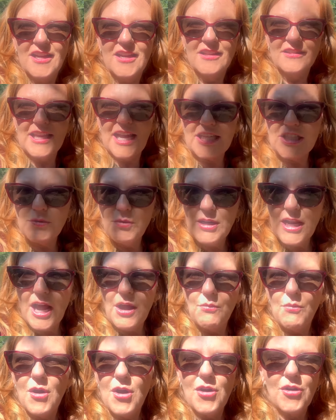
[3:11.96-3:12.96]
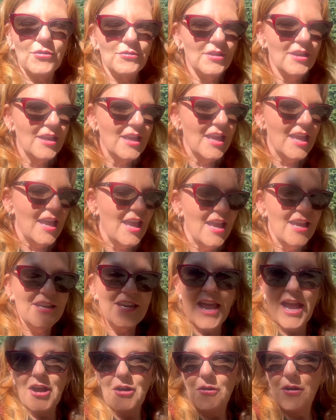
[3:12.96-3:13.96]
That's what I want.
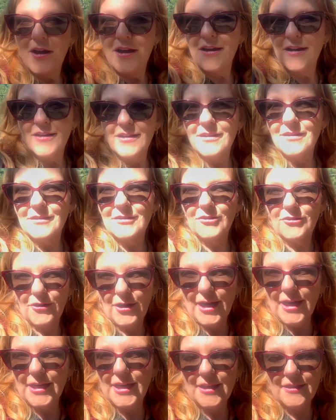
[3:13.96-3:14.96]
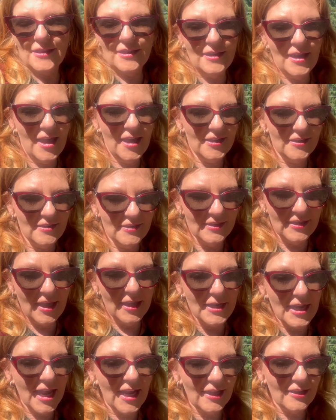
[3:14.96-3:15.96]
Now, granted the next the
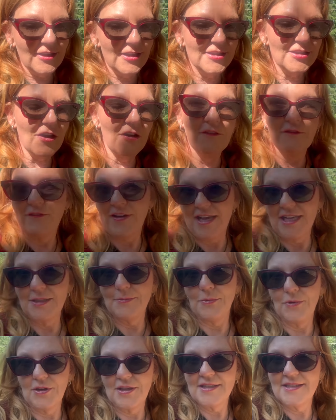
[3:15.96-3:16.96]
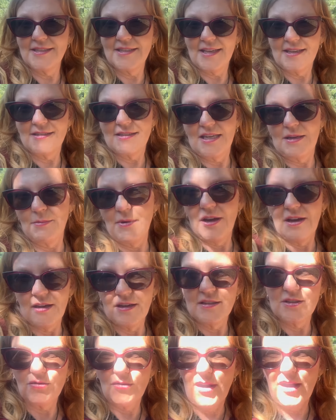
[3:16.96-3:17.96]
necklace on facebook is 60
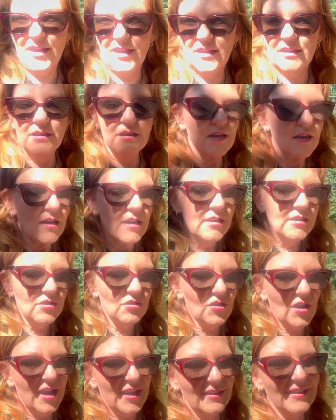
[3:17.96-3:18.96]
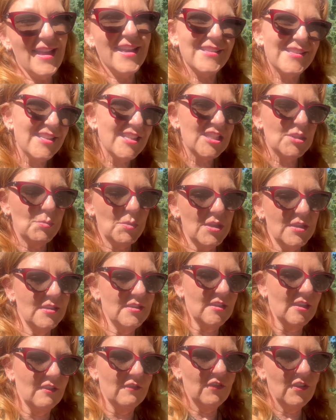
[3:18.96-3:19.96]
bucks right so like that's
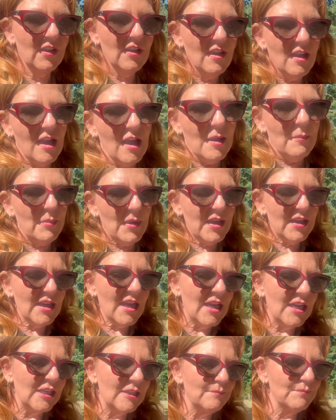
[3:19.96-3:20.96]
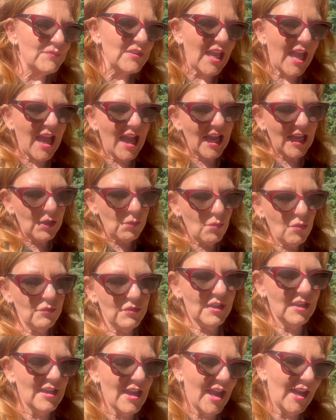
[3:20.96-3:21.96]
expensive but i
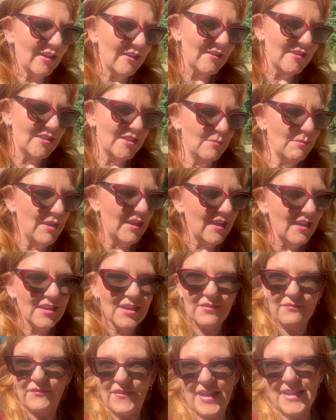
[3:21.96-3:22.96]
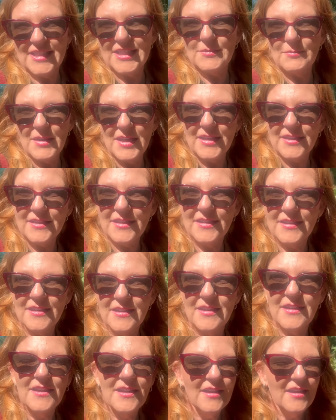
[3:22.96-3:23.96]
want the necklace to be an investment
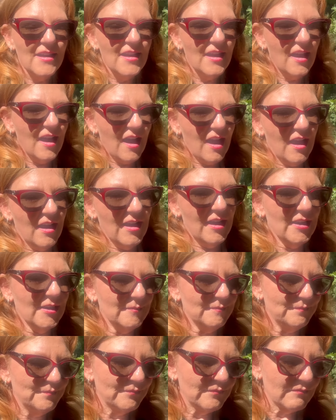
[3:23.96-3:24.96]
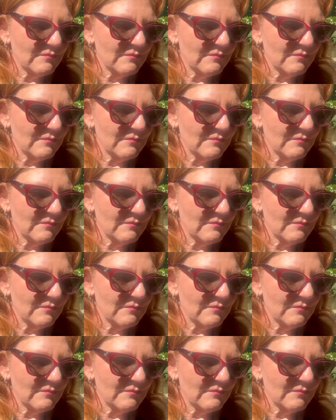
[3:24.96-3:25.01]
um